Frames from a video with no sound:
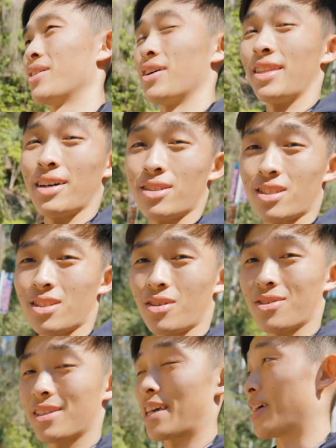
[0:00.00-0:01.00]
god, that was
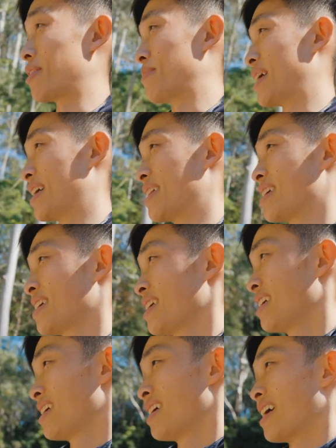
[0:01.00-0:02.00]
so scary, man.
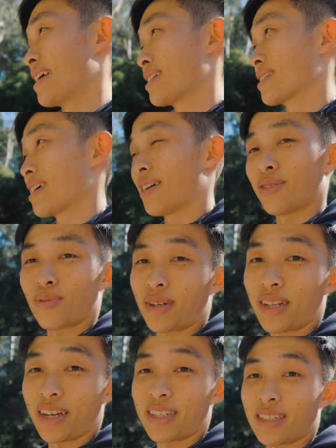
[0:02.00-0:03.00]
I just started to
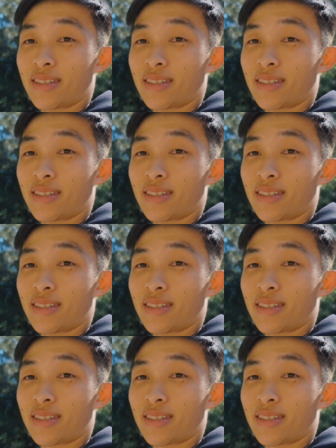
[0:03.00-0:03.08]
realize